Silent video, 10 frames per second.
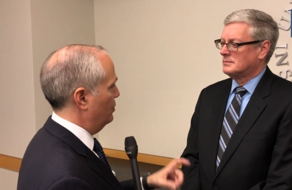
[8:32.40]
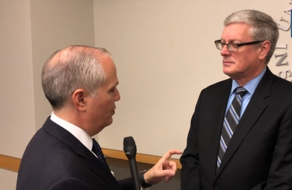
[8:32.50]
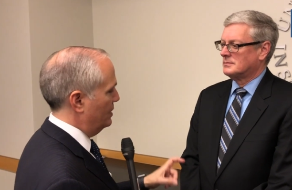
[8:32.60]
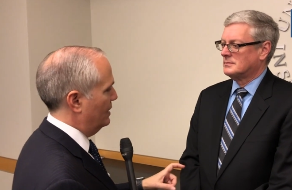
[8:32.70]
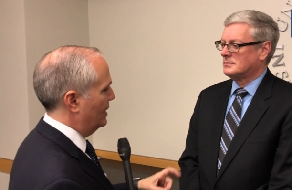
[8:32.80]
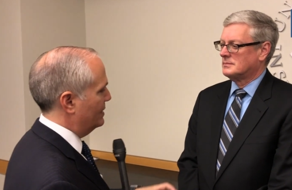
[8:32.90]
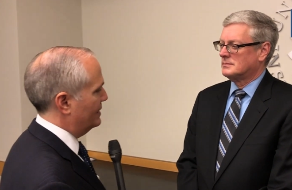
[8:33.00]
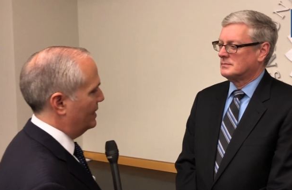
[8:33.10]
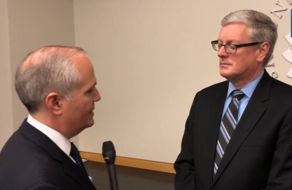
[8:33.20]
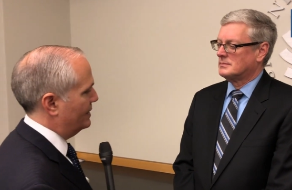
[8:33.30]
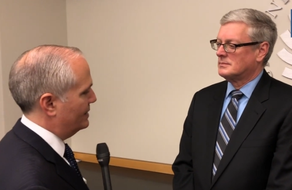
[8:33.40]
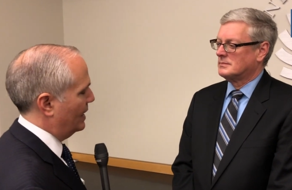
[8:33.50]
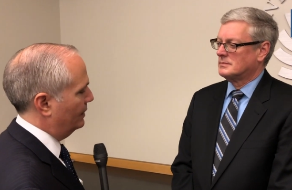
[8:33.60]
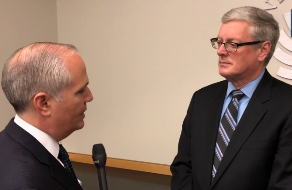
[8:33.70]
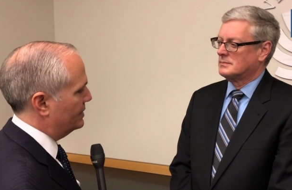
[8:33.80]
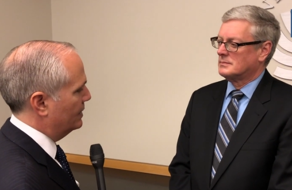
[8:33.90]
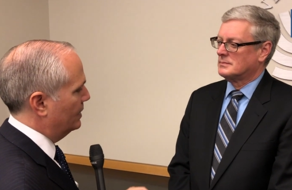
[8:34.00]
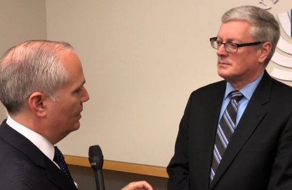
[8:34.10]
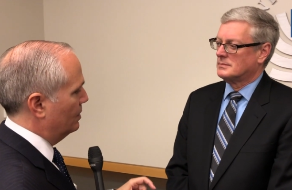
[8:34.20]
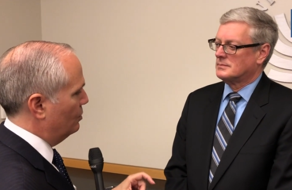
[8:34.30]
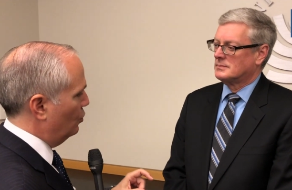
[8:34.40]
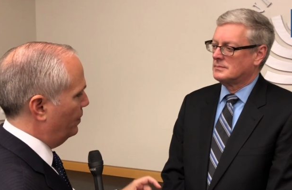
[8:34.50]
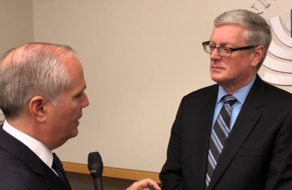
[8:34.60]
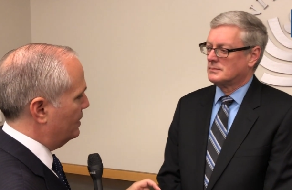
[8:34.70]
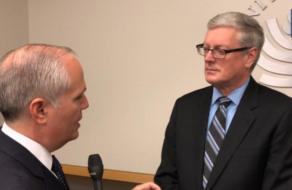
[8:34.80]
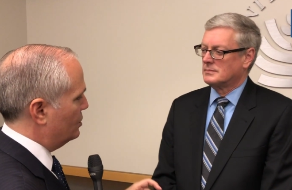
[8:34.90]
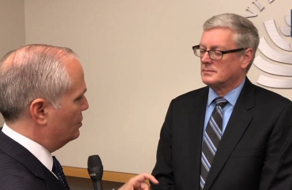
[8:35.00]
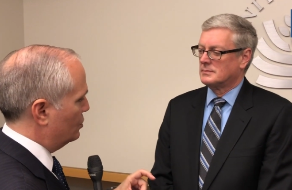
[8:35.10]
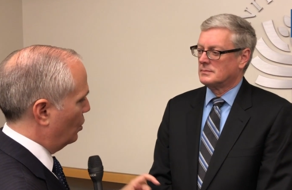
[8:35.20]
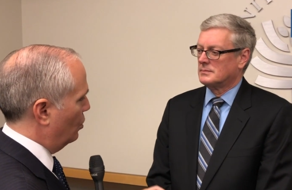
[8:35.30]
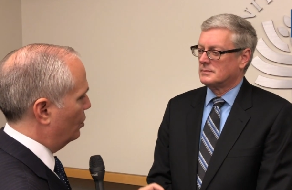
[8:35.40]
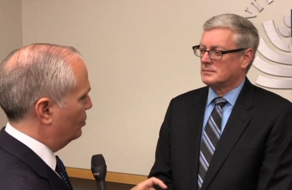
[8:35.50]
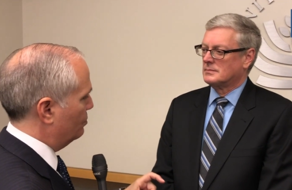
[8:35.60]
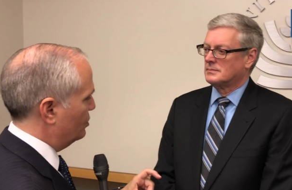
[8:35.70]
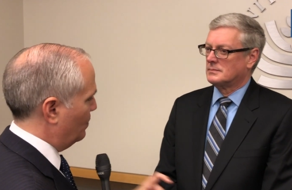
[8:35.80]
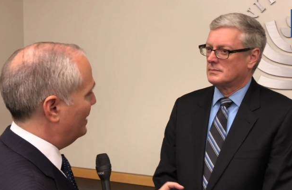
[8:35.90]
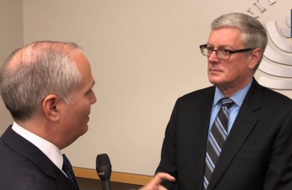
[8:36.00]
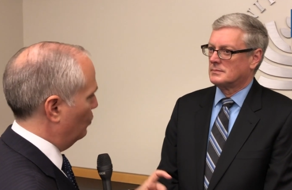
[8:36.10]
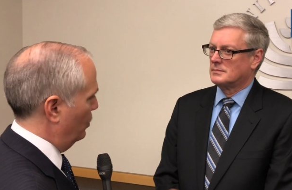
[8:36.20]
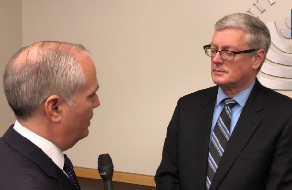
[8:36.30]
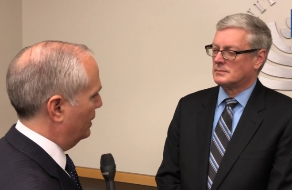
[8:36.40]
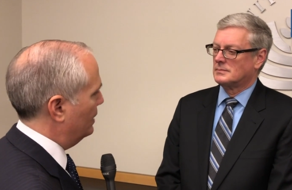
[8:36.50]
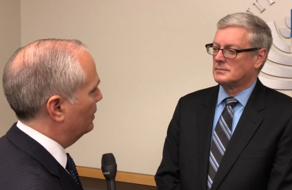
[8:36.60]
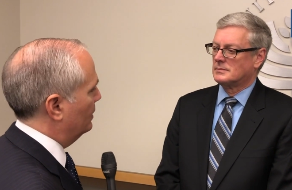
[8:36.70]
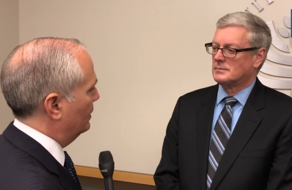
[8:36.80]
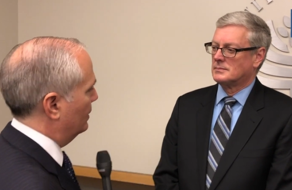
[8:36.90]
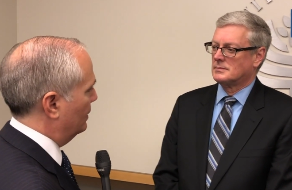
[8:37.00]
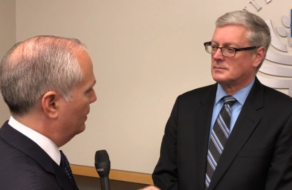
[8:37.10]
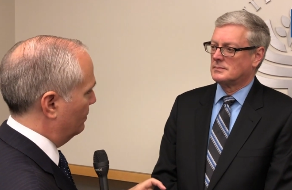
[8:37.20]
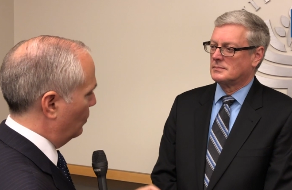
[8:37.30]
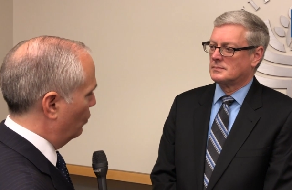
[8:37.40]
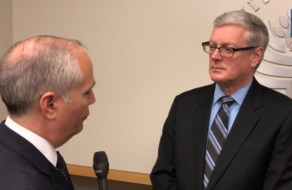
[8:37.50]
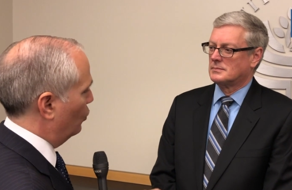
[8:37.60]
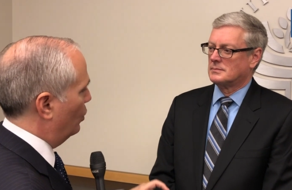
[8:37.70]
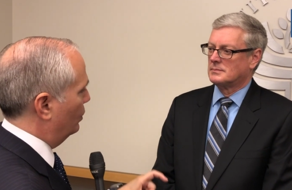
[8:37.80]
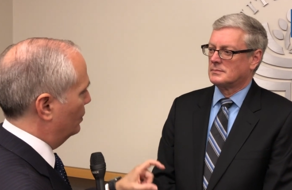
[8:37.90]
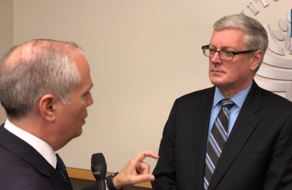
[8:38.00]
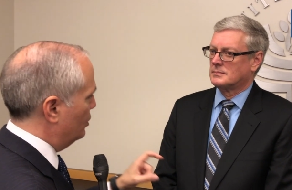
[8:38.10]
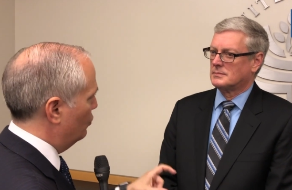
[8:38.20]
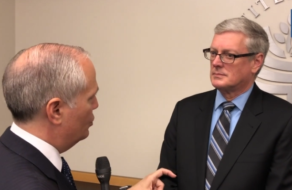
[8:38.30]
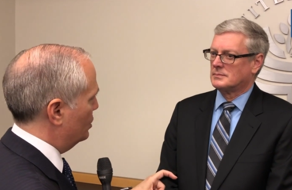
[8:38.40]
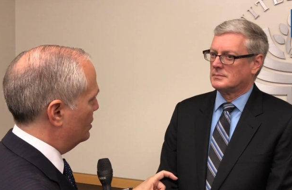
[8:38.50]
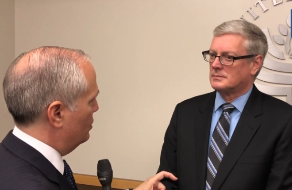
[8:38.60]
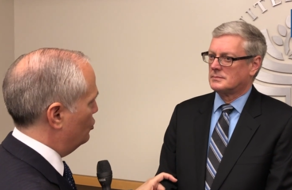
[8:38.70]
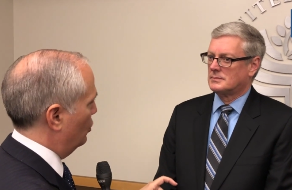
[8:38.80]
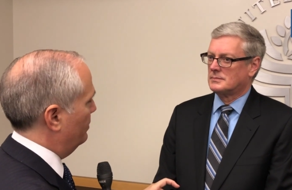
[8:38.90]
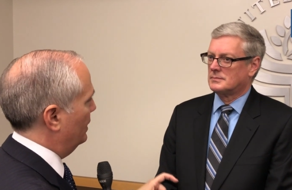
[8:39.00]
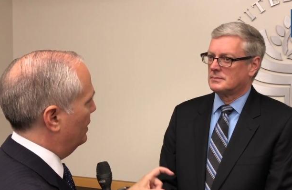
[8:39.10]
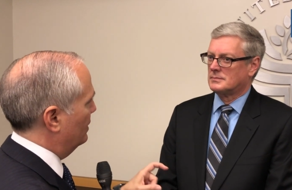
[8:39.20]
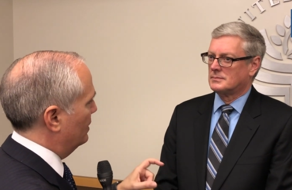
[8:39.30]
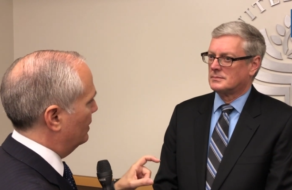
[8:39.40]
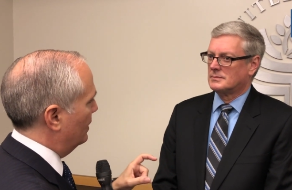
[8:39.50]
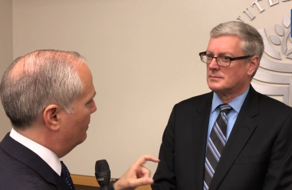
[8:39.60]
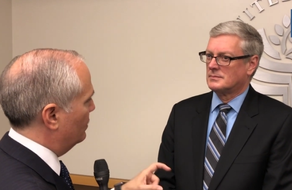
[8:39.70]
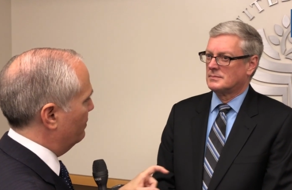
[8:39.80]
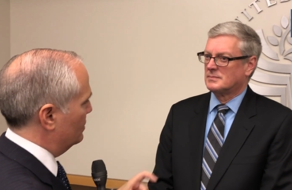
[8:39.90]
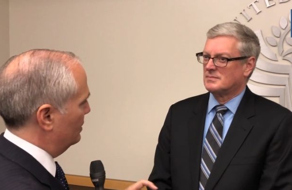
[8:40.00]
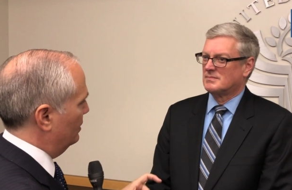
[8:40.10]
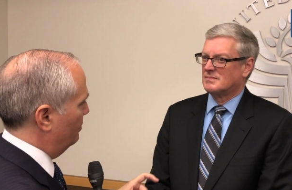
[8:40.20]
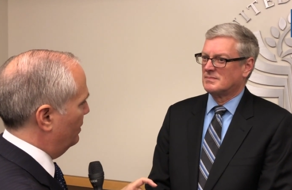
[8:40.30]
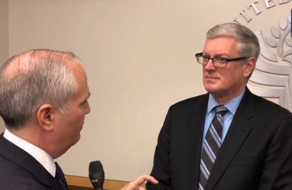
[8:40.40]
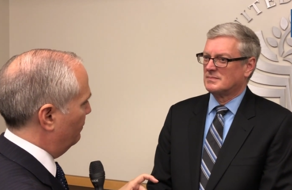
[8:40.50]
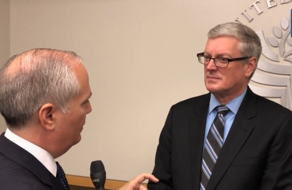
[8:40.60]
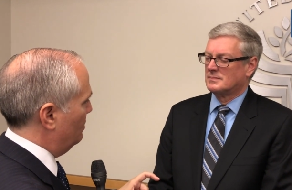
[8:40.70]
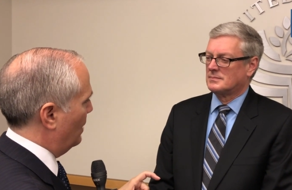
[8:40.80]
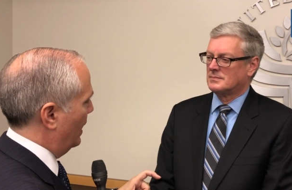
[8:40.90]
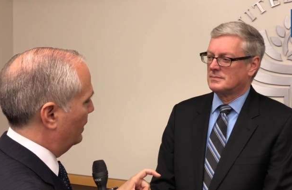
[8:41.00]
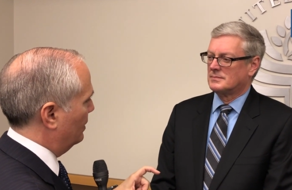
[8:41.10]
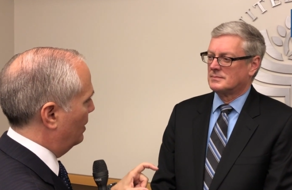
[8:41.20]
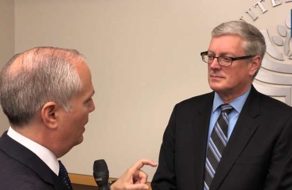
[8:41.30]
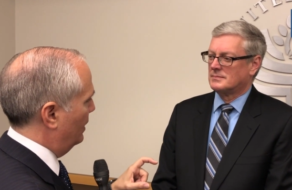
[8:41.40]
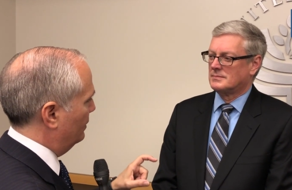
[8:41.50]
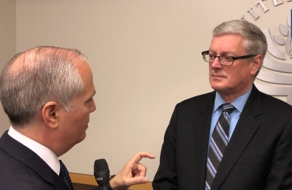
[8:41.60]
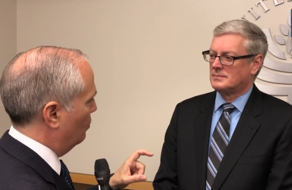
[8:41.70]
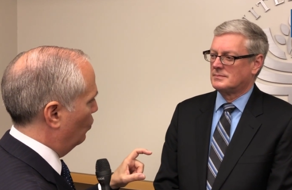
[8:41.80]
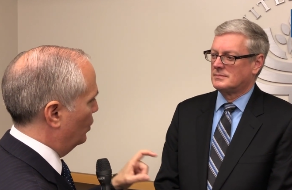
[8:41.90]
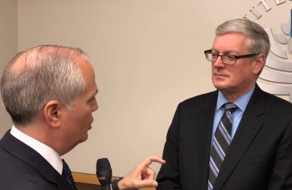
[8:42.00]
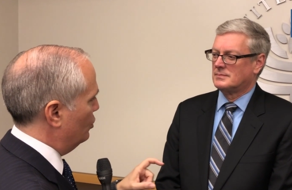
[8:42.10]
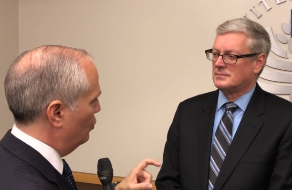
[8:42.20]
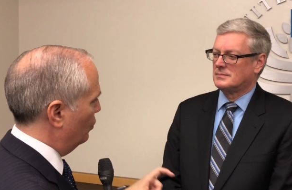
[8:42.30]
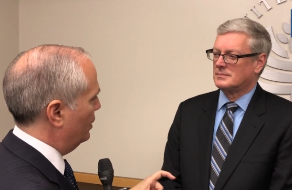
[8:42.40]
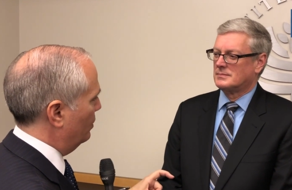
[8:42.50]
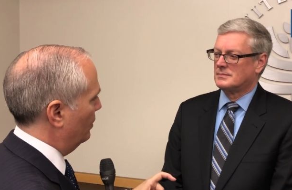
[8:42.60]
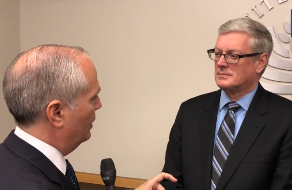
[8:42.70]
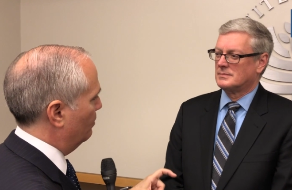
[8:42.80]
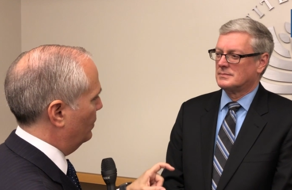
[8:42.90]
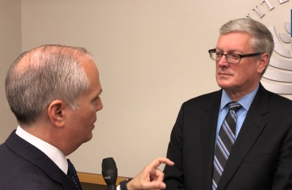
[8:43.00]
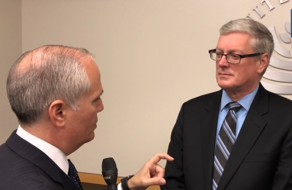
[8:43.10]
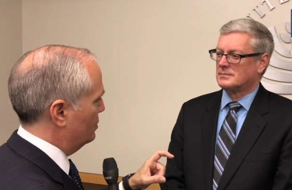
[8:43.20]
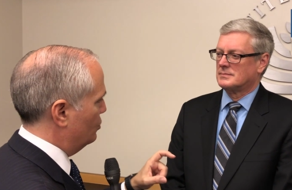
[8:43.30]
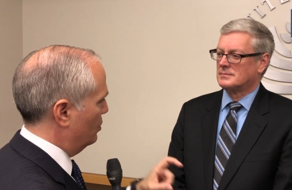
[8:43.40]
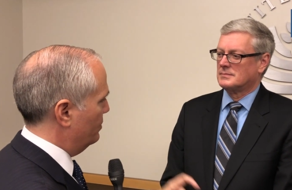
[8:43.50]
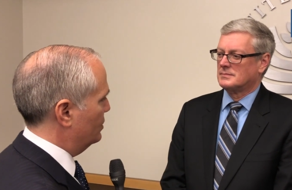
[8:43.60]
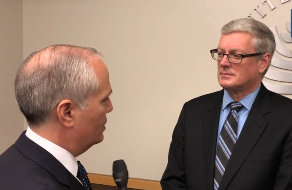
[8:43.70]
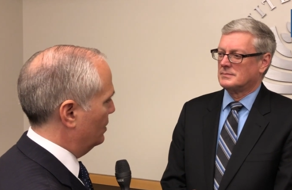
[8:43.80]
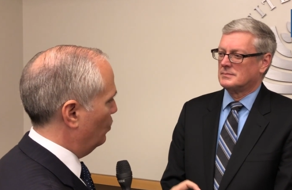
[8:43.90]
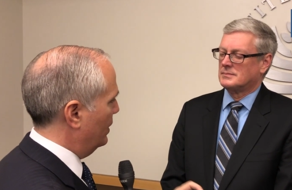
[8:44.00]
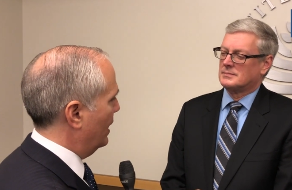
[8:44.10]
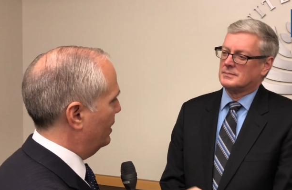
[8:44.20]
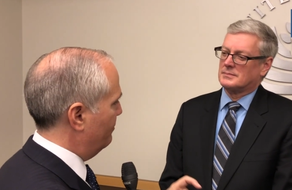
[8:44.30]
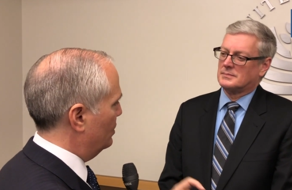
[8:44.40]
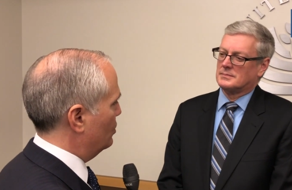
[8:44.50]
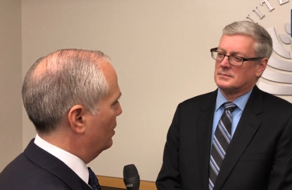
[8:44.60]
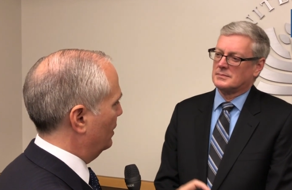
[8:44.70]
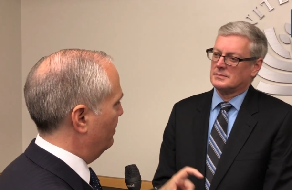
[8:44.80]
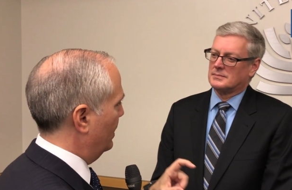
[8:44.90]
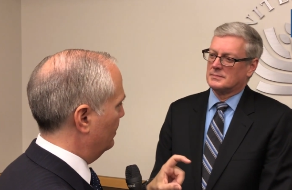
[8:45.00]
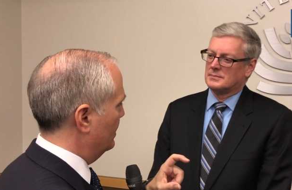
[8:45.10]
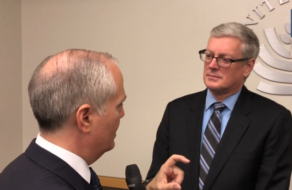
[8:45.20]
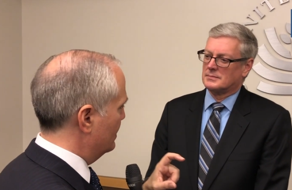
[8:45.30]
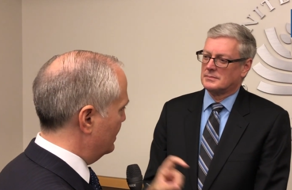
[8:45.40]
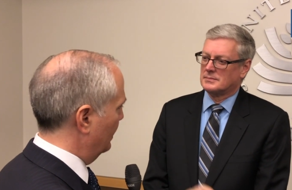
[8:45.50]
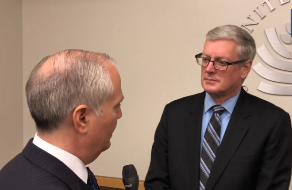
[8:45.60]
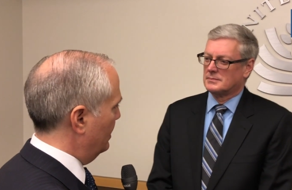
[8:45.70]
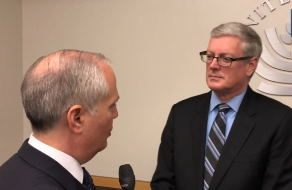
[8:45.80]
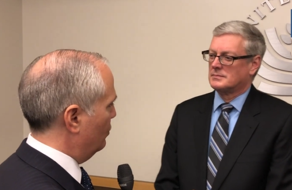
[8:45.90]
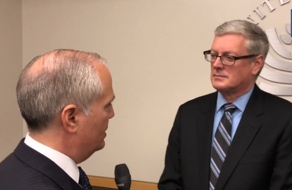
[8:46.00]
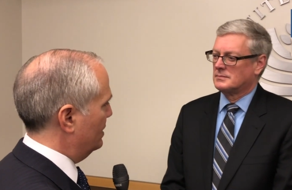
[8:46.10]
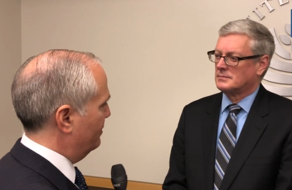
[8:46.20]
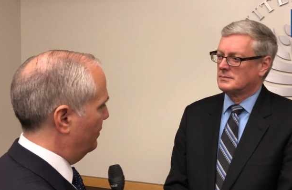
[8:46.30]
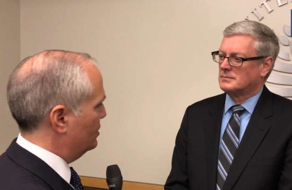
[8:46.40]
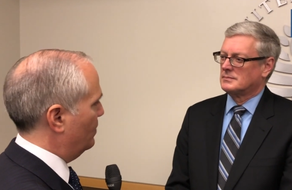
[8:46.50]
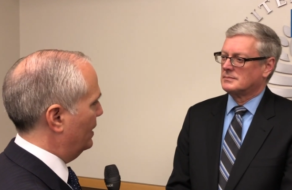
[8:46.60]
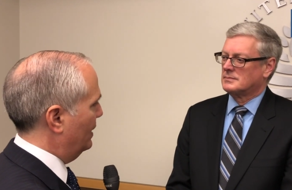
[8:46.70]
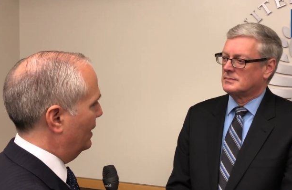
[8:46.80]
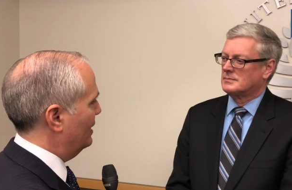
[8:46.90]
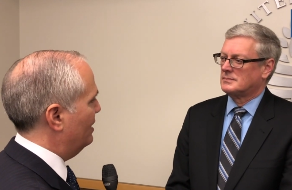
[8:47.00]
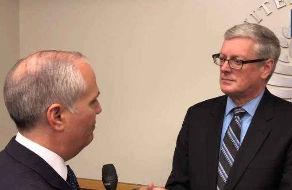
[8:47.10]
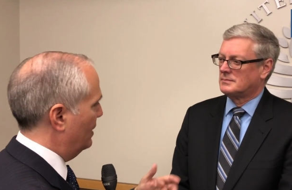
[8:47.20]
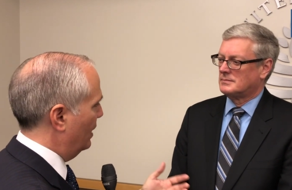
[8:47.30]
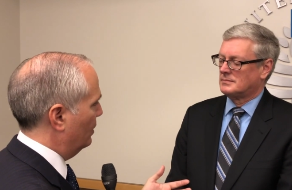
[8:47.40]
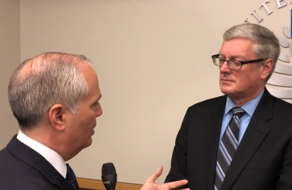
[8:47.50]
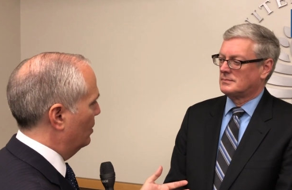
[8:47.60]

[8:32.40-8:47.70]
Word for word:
Speaker 1: between the United States and its allies. European nations are spending more money uh, overall. You were just in Germany. Um, give us a little bit of a feedback on what you're hearing, because the Germans, on the one hand, have been talking about steadily increasing defense spending, and even at